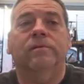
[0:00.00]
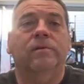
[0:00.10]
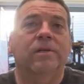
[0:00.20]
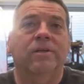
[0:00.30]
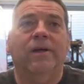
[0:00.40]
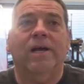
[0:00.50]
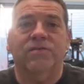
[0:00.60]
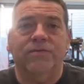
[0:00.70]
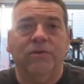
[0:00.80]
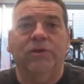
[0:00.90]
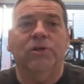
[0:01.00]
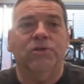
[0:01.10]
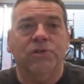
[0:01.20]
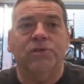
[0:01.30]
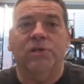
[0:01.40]
in the last few
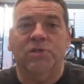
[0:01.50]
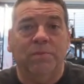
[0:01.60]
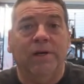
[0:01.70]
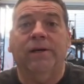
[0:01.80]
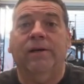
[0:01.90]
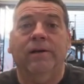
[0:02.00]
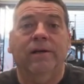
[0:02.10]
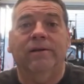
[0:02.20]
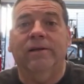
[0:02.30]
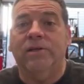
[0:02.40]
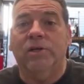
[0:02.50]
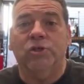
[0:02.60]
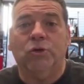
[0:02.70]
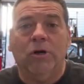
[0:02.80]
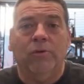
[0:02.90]
years, it's big and
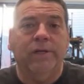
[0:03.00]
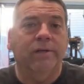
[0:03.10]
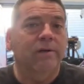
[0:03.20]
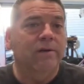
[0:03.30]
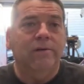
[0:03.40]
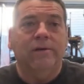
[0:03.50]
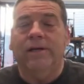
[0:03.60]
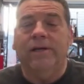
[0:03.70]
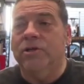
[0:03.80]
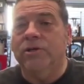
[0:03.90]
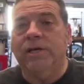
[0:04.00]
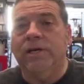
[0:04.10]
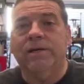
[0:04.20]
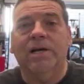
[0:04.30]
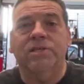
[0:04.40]
it's growing. And then you
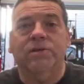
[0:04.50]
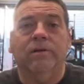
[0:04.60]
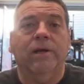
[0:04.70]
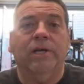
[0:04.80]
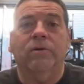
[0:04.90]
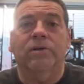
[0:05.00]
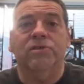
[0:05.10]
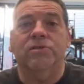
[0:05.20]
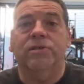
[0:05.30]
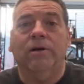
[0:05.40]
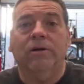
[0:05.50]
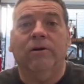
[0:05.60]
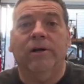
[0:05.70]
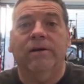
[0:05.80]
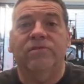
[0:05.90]
get guys like Chris and Tara
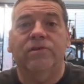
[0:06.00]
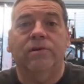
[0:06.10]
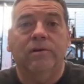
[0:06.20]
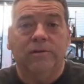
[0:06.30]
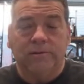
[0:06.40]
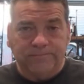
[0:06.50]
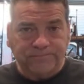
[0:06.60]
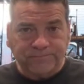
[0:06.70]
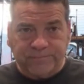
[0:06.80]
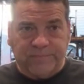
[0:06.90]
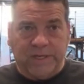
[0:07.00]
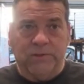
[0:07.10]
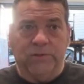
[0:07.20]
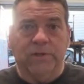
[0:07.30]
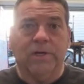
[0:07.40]
Graves that
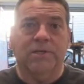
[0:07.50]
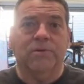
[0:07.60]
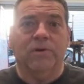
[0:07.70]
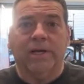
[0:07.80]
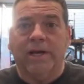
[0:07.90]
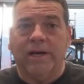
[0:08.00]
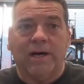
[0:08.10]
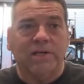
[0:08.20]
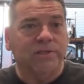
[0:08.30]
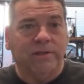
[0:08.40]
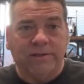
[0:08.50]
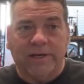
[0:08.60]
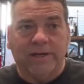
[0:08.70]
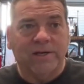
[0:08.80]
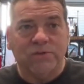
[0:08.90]
do the Nitro Chaos, and
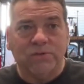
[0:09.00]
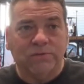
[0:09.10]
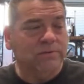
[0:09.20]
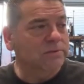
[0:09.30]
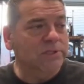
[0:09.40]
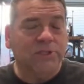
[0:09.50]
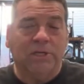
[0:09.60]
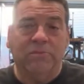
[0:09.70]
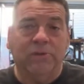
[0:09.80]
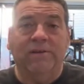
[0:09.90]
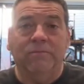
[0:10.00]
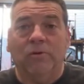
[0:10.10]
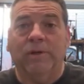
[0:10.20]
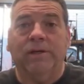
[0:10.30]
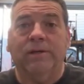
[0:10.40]
it's unbelievable,
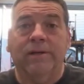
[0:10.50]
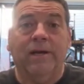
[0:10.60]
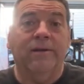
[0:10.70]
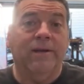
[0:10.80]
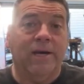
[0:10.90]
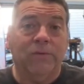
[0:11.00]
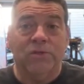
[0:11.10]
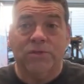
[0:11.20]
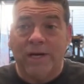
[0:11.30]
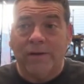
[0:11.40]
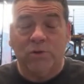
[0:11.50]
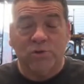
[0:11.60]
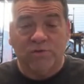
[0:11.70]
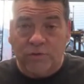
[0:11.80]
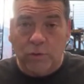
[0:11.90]
man. And now there's
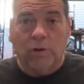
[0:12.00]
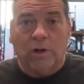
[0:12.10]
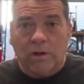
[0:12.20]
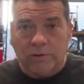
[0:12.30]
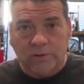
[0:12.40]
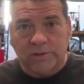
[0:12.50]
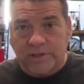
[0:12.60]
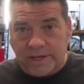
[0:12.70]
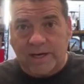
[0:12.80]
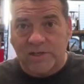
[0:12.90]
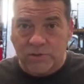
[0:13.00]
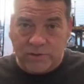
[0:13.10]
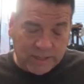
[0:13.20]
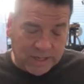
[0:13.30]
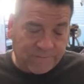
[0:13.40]
fuel altered chaos. So
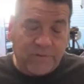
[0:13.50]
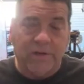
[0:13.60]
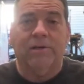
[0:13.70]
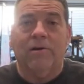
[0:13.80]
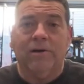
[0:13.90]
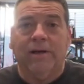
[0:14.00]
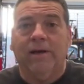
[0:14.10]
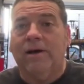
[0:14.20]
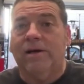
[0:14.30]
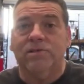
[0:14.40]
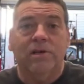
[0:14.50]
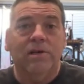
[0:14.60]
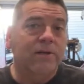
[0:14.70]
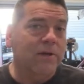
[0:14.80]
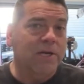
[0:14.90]
you got Funny Car Chaos,
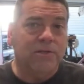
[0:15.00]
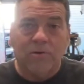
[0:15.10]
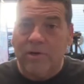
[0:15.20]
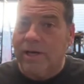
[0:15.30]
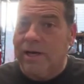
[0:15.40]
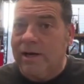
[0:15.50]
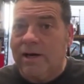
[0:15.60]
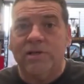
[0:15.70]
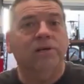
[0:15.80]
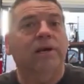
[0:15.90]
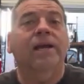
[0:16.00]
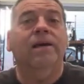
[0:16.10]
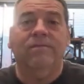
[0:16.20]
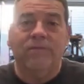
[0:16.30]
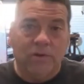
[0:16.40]
Nitro Chaos,
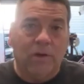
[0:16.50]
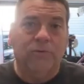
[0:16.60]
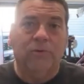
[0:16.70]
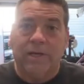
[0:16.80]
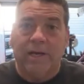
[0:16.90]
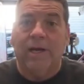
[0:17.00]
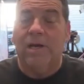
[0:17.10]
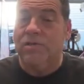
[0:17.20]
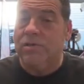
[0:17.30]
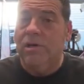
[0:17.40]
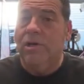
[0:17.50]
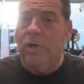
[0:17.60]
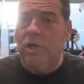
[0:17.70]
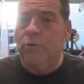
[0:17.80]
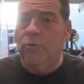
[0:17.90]
and fuel altered chaos,
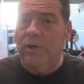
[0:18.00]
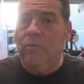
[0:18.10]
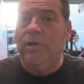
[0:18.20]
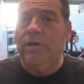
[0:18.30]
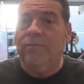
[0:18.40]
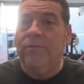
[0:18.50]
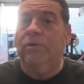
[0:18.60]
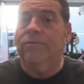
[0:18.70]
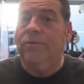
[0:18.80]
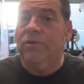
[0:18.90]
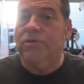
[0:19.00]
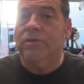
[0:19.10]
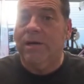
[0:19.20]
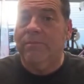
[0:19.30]
which will be running for the first time